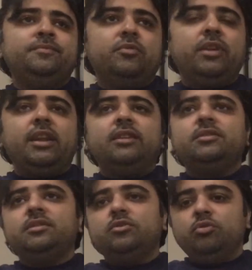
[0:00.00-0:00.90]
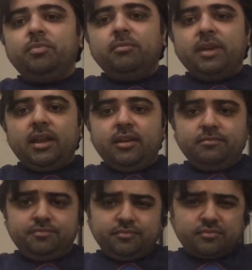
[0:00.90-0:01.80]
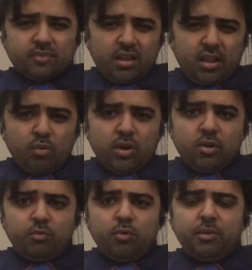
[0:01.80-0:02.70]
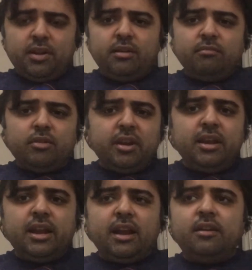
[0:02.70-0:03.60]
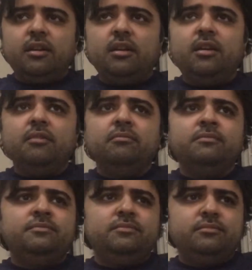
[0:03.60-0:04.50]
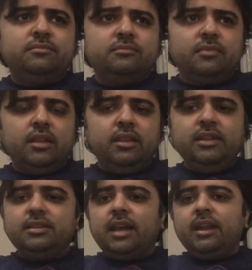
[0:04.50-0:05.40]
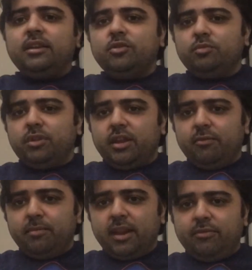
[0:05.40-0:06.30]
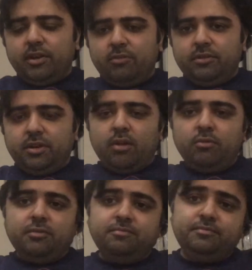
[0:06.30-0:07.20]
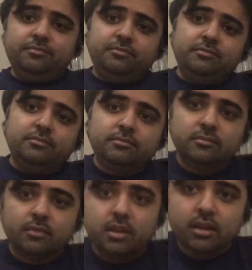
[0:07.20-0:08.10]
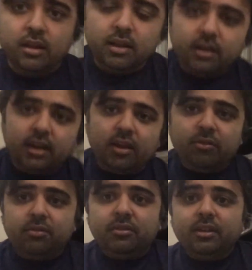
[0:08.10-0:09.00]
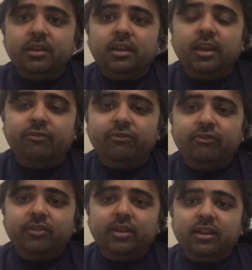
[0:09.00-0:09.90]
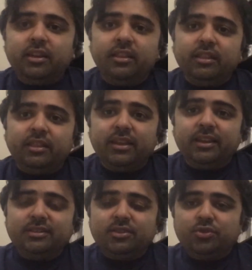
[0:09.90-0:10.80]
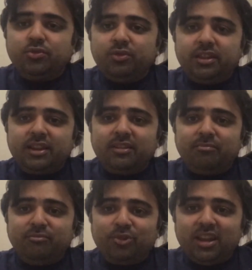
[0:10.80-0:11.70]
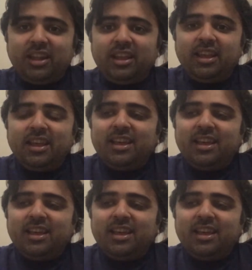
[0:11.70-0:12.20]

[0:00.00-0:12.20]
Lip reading: Whereas Superman, Wonder Woman, Green Lantern, these characters would give benefit of the doubt. Now, if there is a story that really,